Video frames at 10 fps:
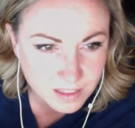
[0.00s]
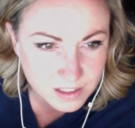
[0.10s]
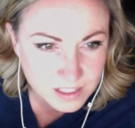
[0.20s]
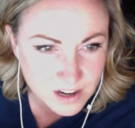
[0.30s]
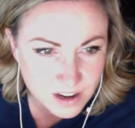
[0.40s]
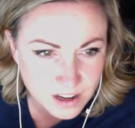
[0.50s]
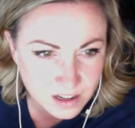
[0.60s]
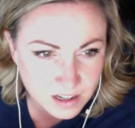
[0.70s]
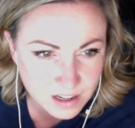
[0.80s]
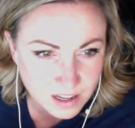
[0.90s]
is not
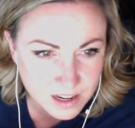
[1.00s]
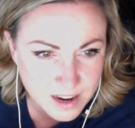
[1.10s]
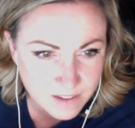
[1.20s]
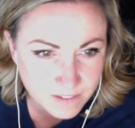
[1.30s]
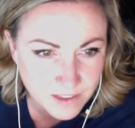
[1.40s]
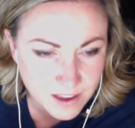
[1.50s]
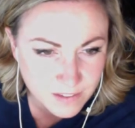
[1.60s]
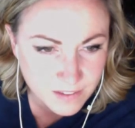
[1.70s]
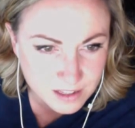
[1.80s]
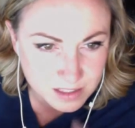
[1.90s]
enough
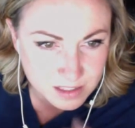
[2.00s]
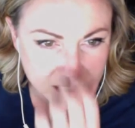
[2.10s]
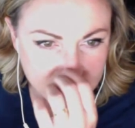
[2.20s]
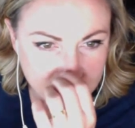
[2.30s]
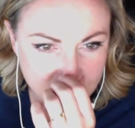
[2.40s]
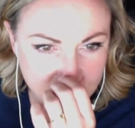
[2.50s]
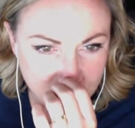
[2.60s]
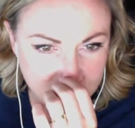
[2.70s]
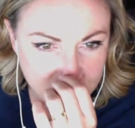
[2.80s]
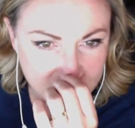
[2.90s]
evidence to
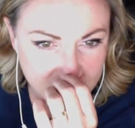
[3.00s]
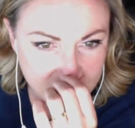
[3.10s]
suggest.